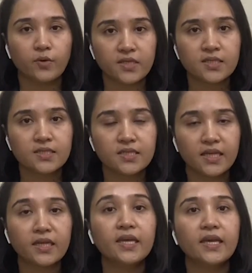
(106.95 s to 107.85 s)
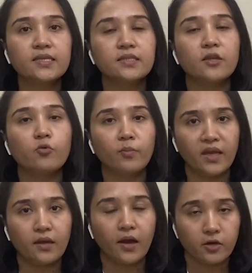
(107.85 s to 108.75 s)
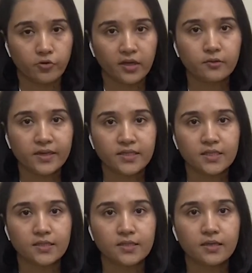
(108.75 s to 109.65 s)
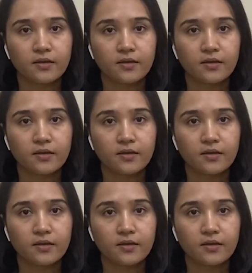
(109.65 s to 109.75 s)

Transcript: risks in case they remain unregulated.